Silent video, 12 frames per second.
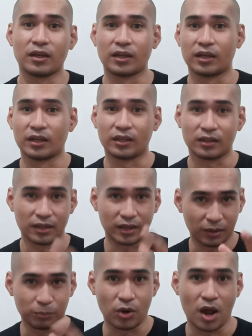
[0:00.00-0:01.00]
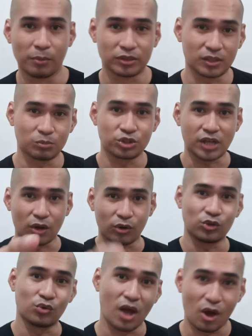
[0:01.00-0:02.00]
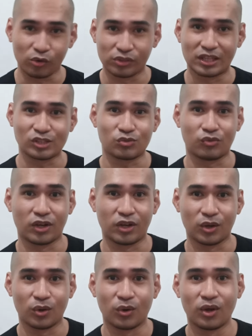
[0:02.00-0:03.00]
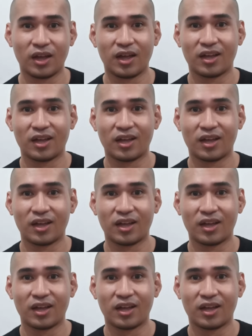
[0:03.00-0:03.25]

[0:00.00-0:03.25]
And like I promised, I'm shouting you out in this video.